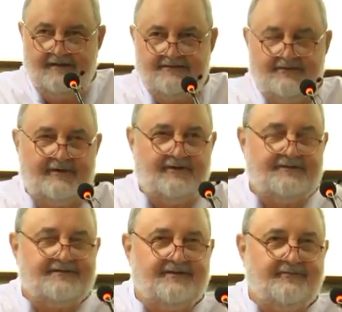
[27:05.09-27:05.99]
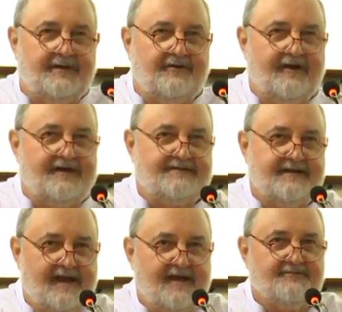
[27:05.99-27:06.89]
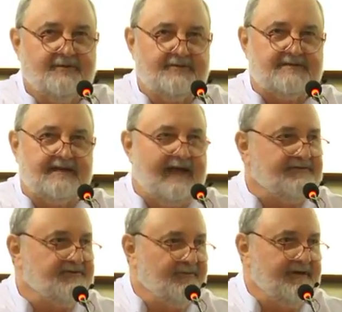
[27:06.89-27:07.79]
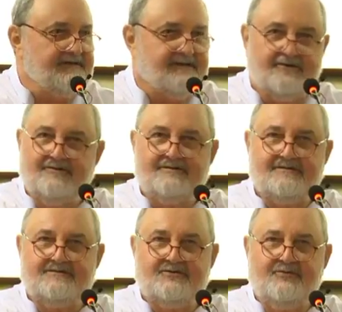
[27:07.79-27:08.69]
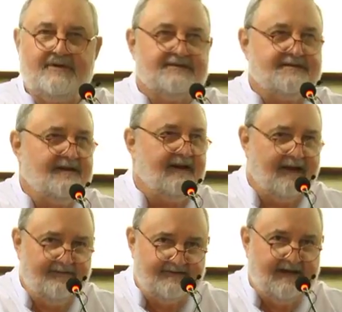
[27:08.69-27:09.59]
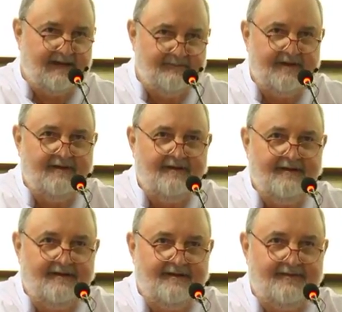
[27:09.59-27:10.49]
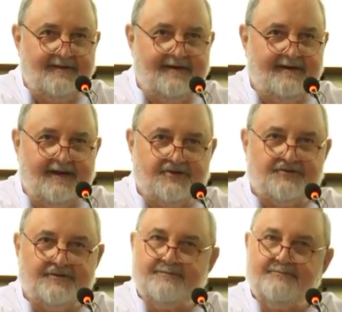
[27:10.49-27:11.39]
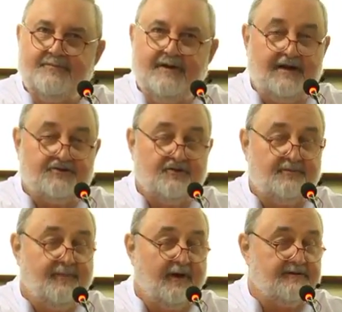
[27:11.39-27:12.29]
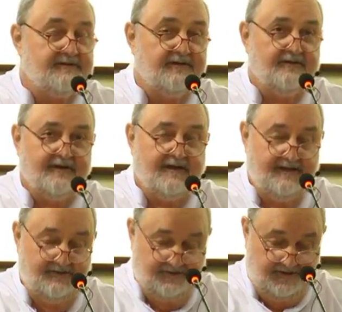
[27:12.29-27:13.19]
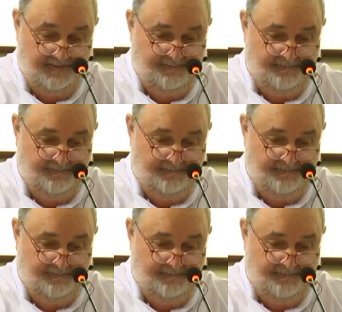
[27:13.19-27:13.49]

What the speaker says: So we don't see them being raised yet, but we still have 2 weeks to go, and 2 weeks is a lifetime in the electoral polity of a country.